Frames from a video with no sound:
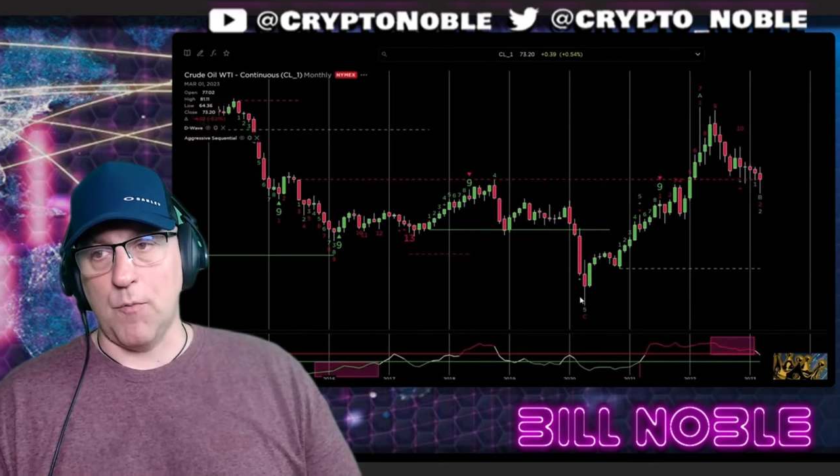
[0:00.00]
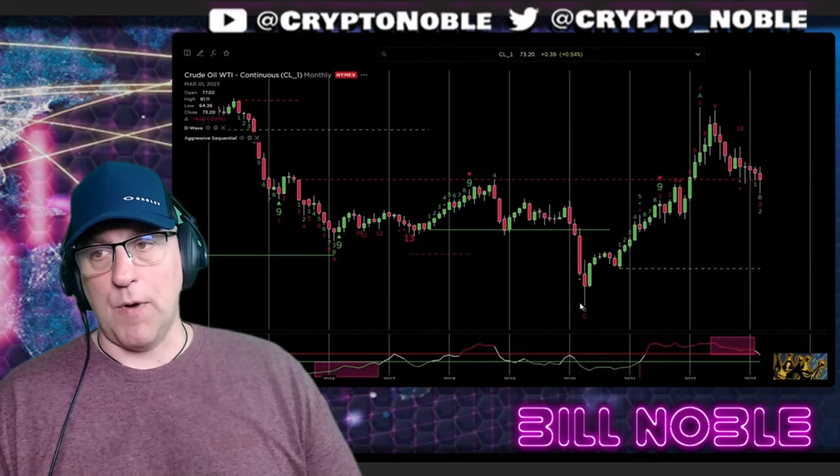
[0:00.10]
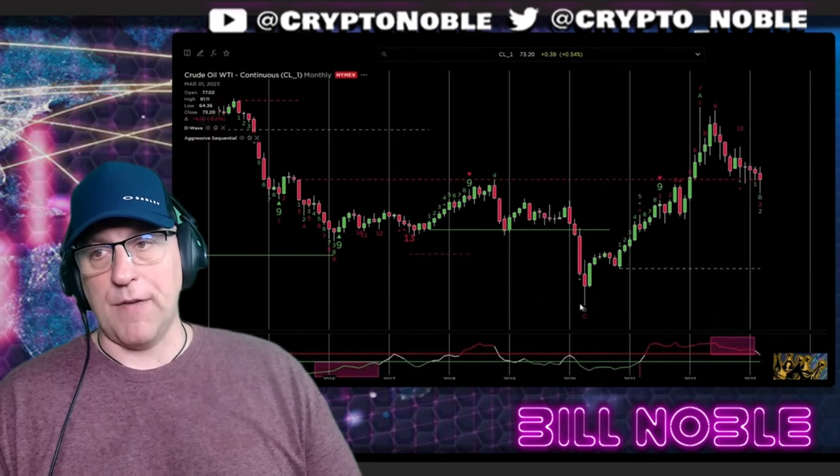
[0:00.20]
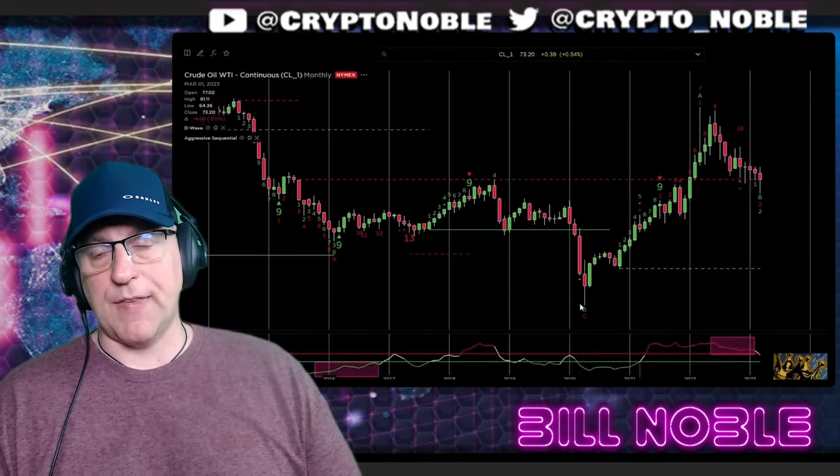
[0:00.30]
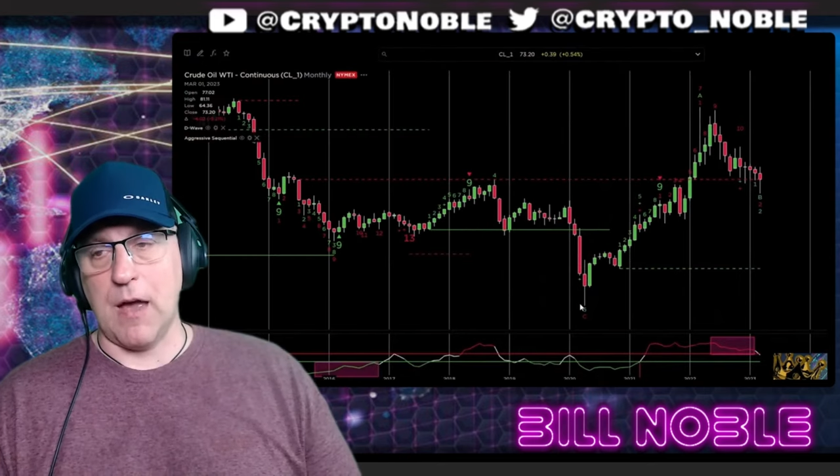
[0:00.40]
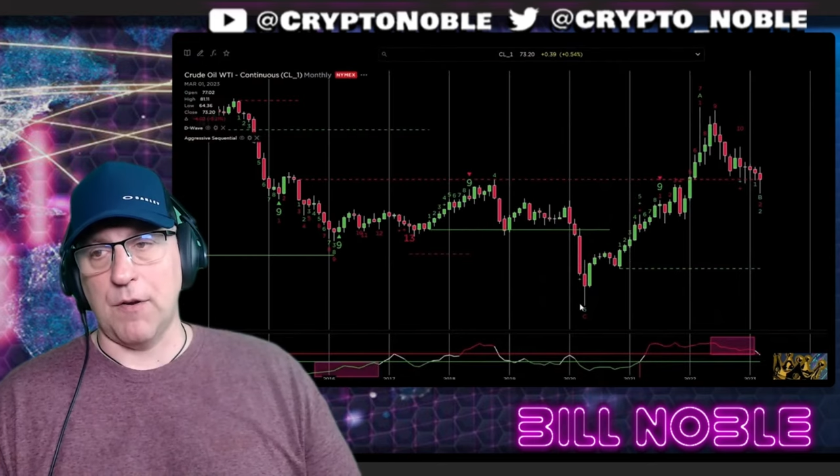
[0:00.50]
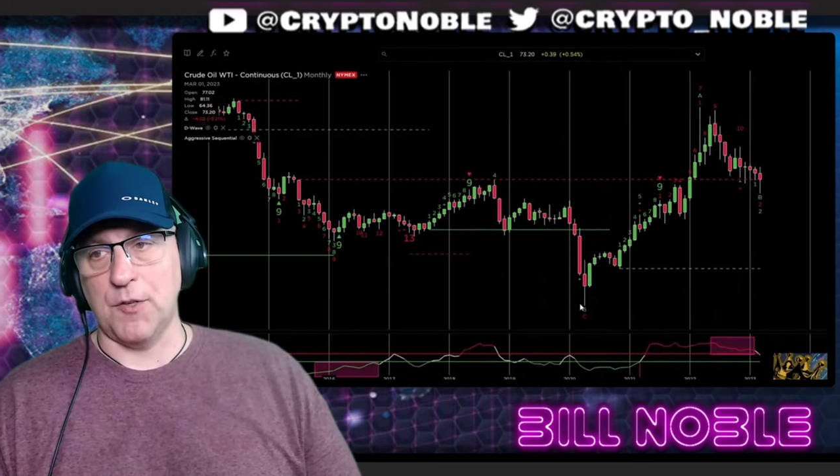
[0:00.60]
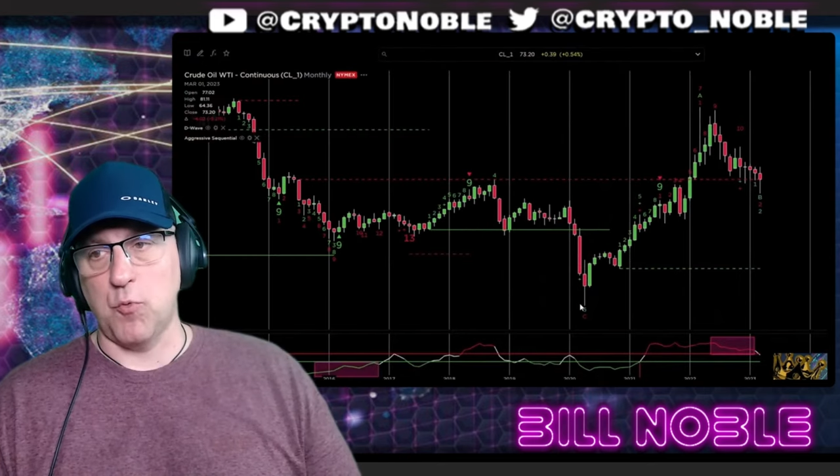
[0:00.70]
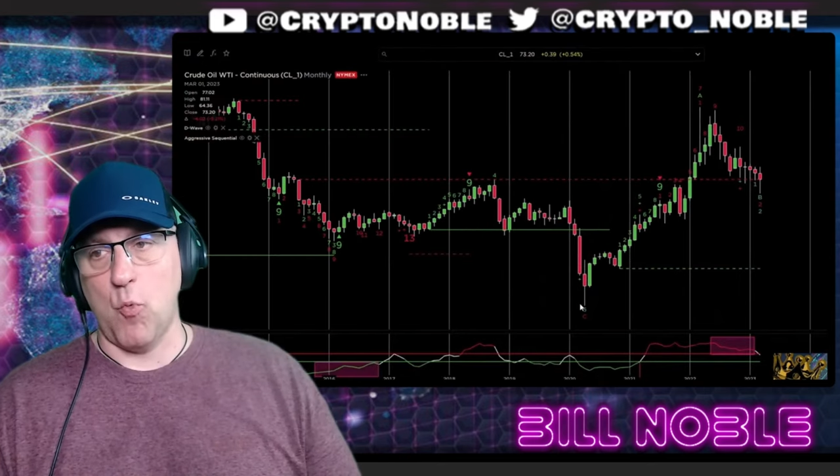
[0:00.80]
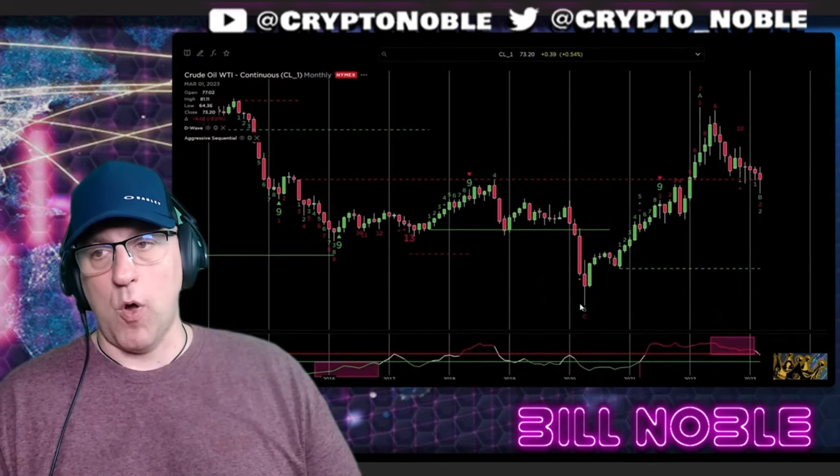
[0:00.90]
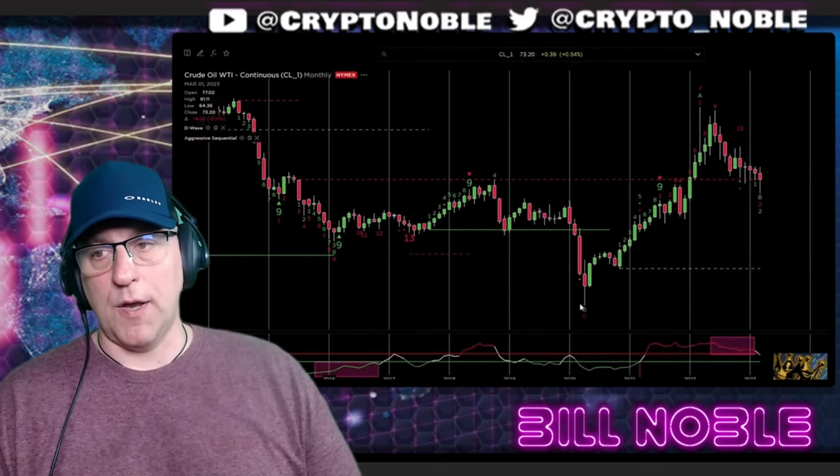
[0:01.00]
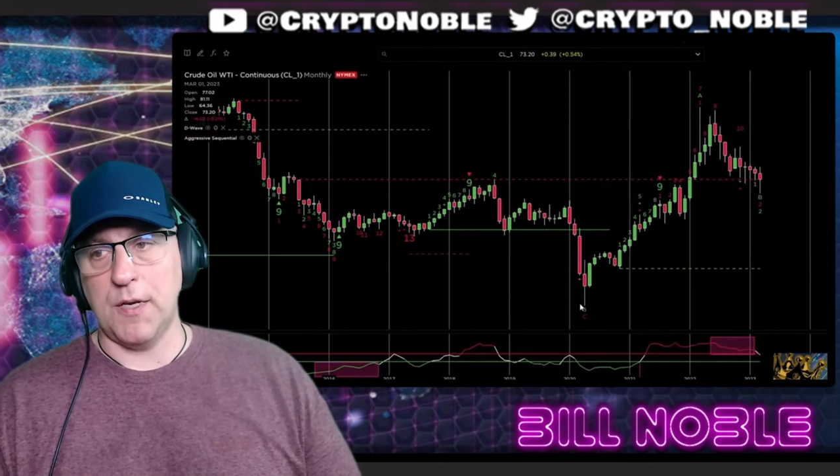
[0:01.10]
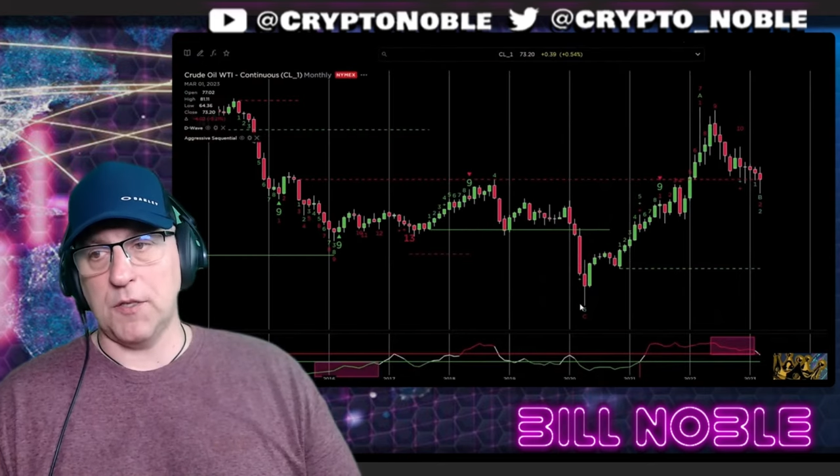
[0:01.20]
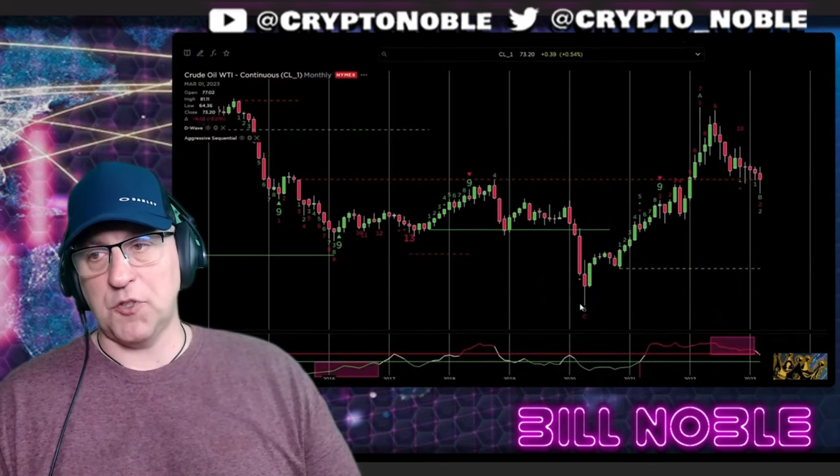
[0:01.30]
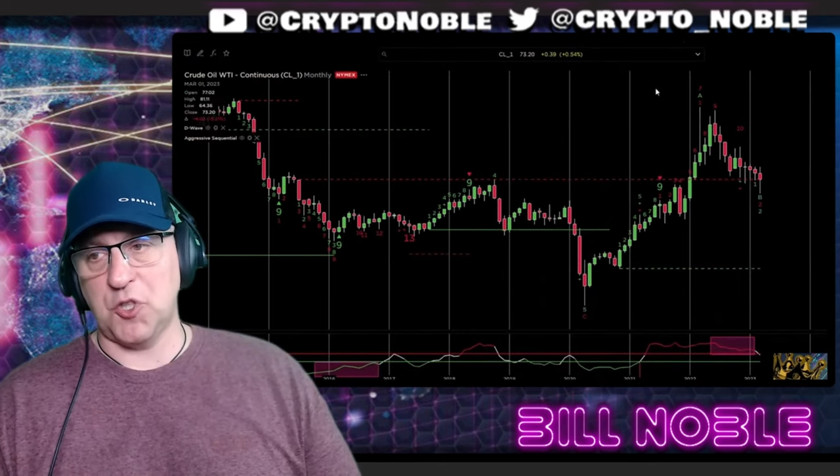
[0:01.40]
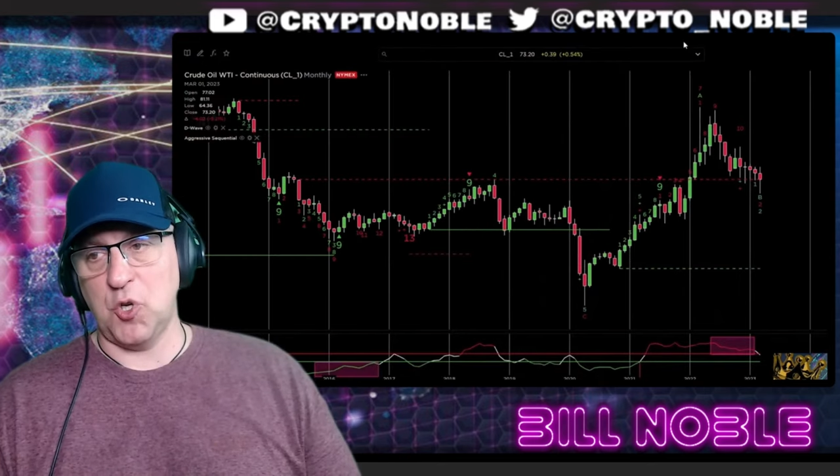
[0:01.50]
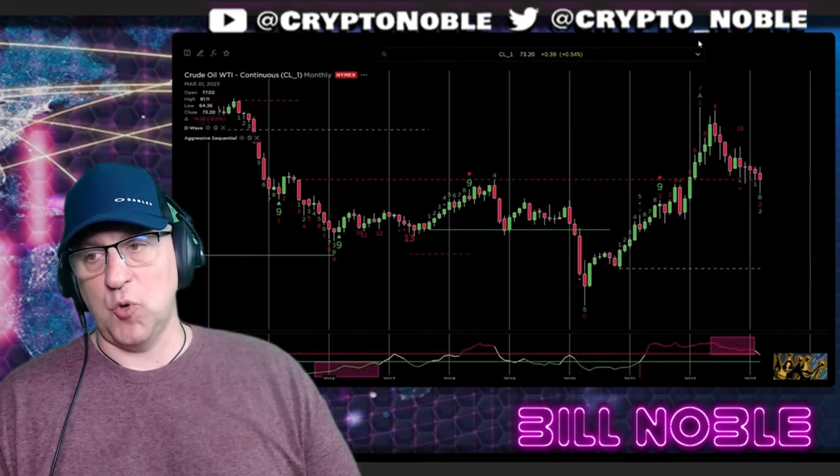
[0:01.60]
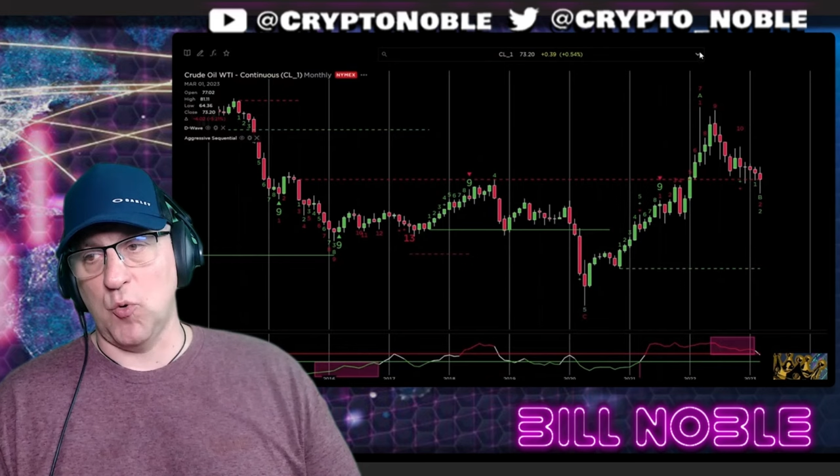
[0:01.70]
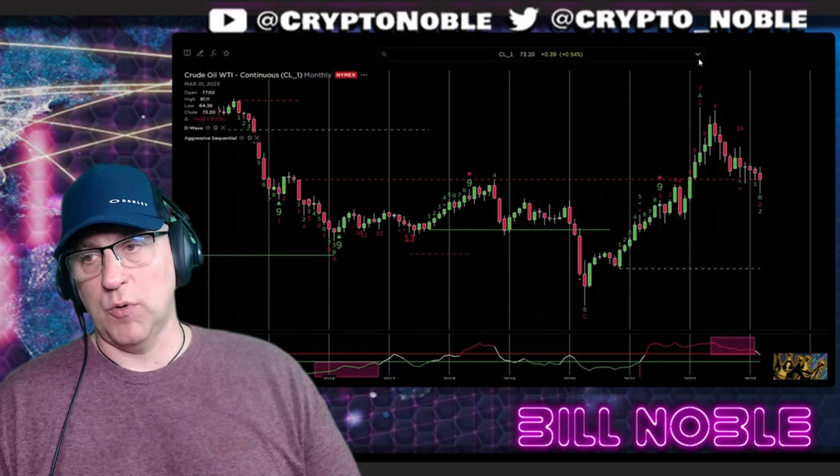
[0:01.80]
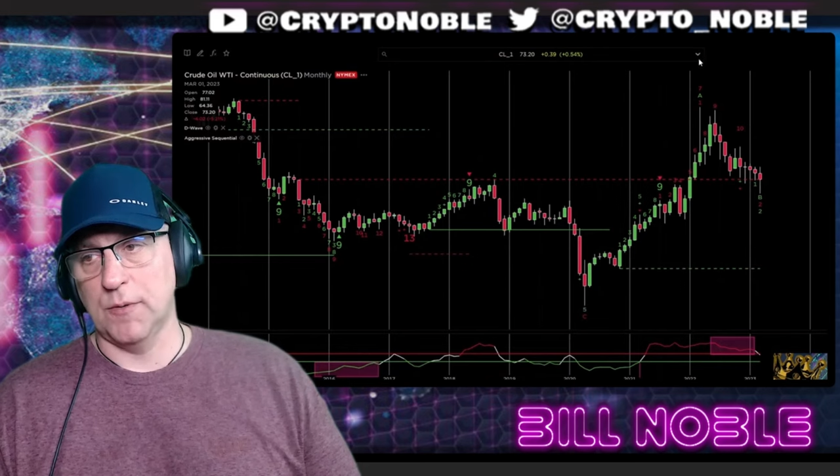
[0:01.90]
Elliott wave count is one,
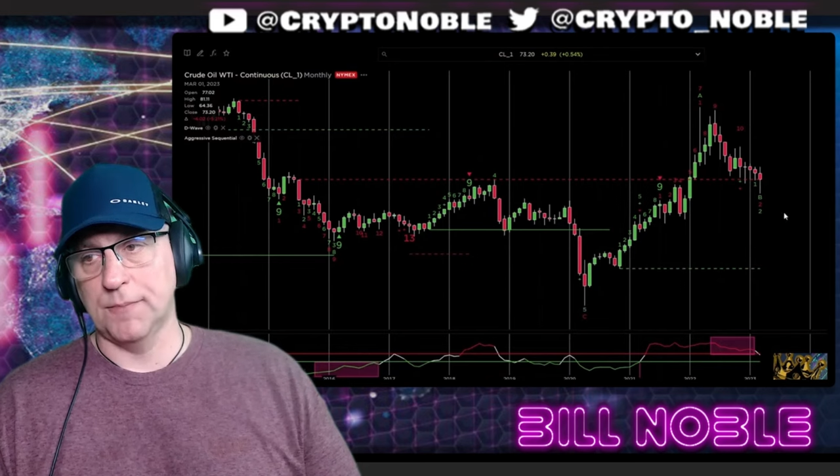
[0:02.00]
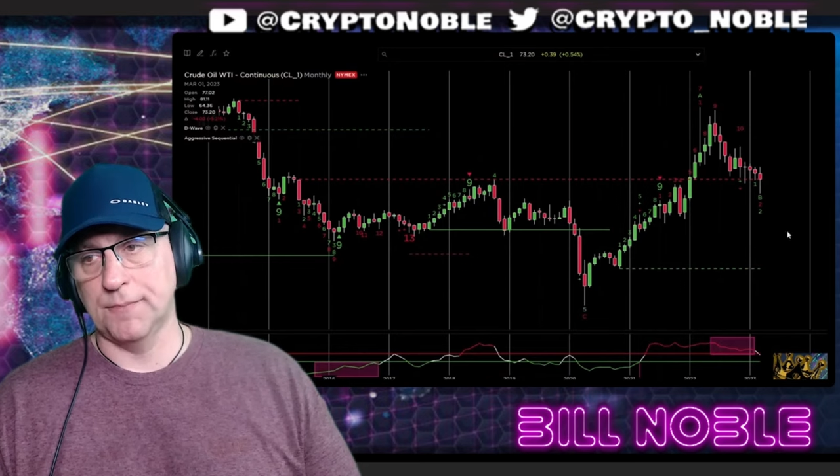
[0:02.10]
two.